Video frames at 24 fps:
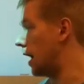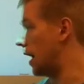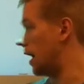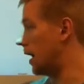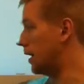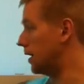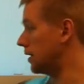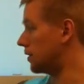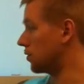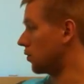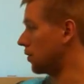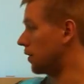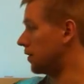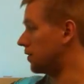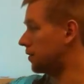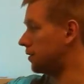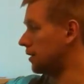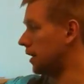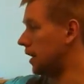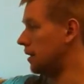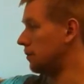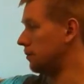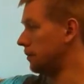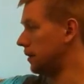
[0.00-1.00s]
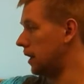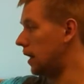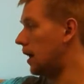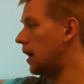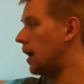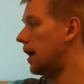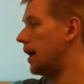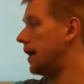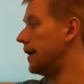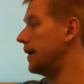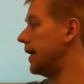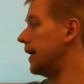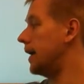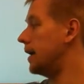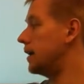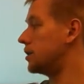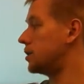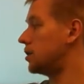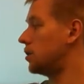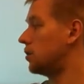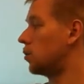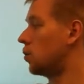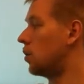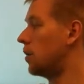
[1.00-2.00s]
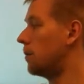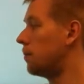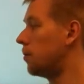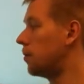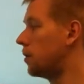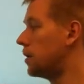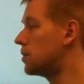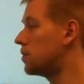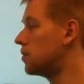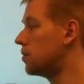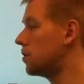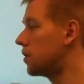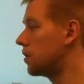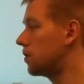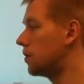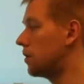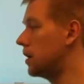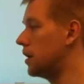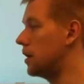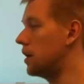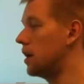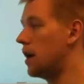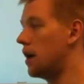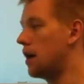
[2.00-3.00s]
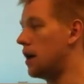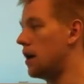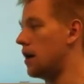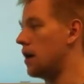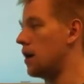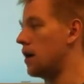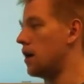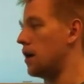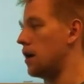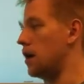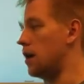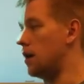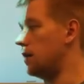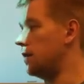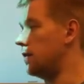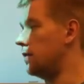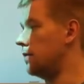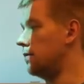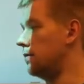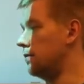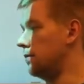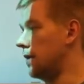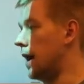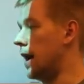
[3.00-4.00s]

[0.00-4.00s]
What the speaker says: and it's on the same line as your 1.23,